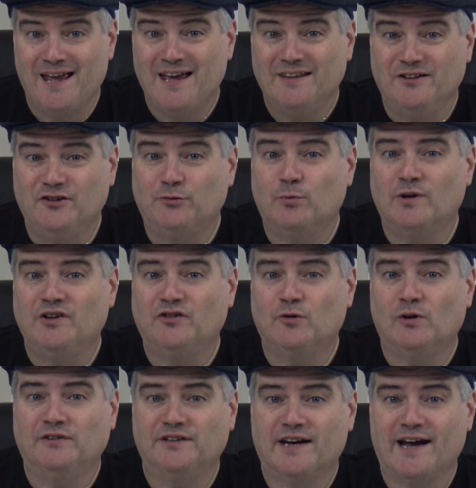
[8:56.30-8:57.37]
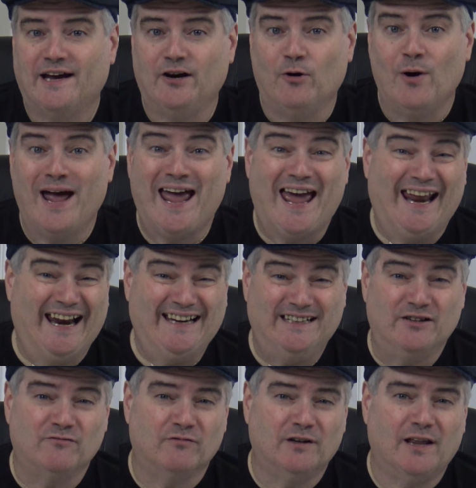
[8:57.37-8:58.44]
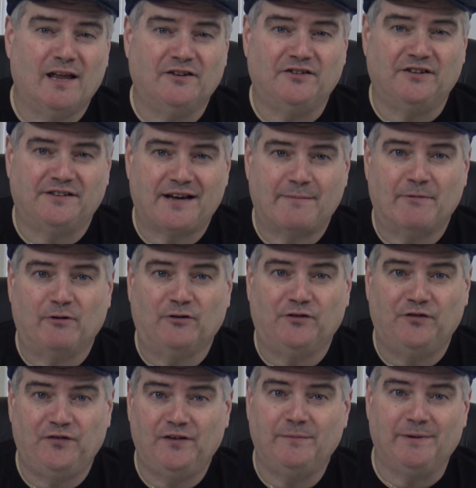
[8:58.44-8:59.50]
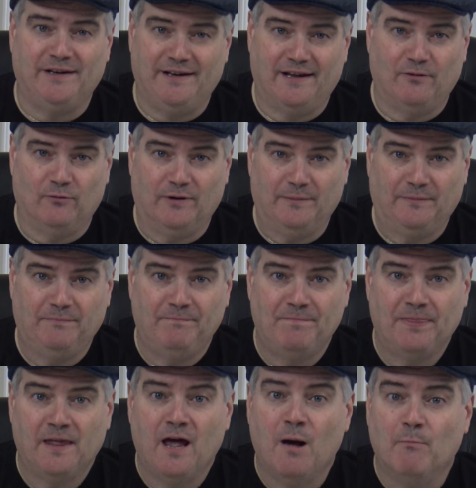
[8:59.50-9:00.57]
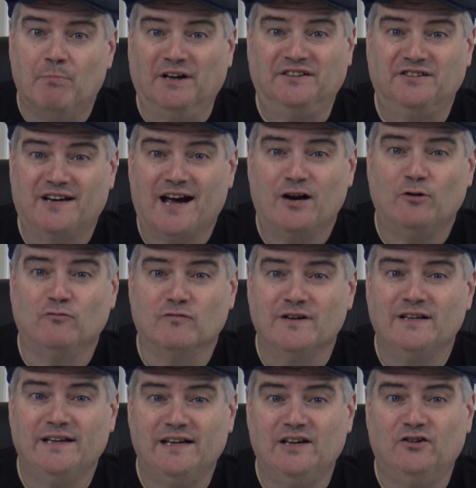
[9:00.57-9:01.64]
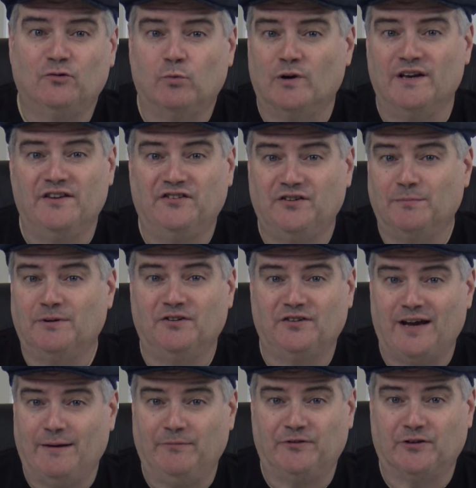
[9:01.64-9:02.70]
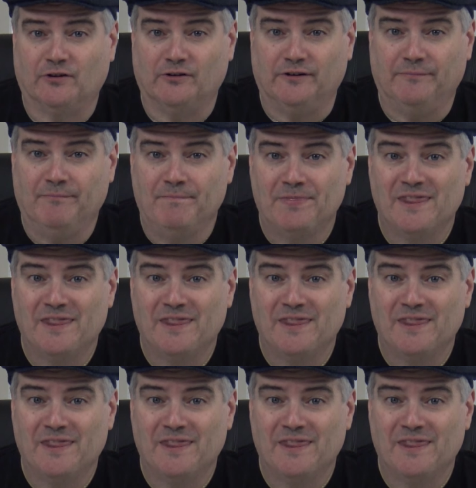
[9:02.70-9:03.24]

This one is called Takaido, and I didn't realize at the time I was filming the other one, but Takaido really is one of the simplest games to learn.